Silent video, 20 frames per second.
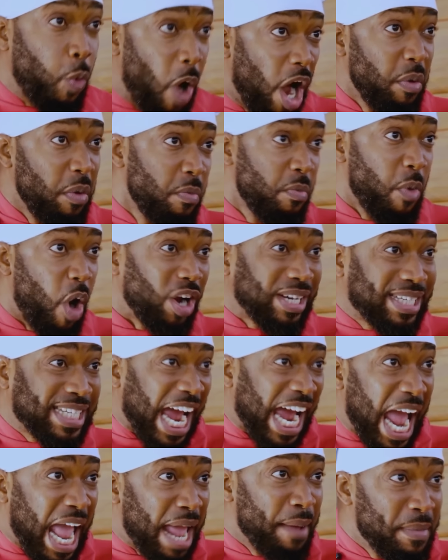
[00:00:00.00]
one more
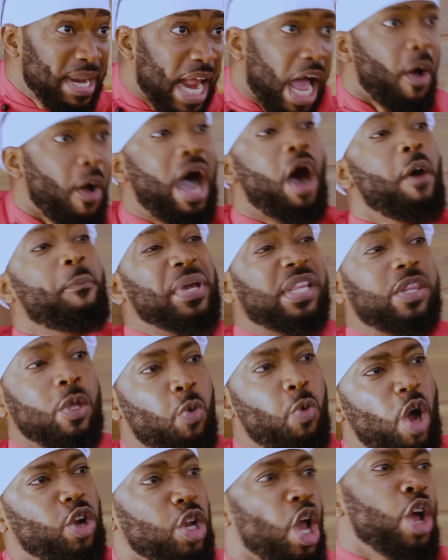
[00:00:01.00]
time now. I'll be the
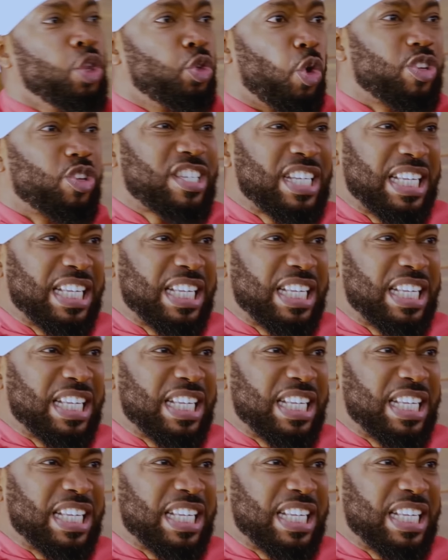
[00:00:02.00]
one to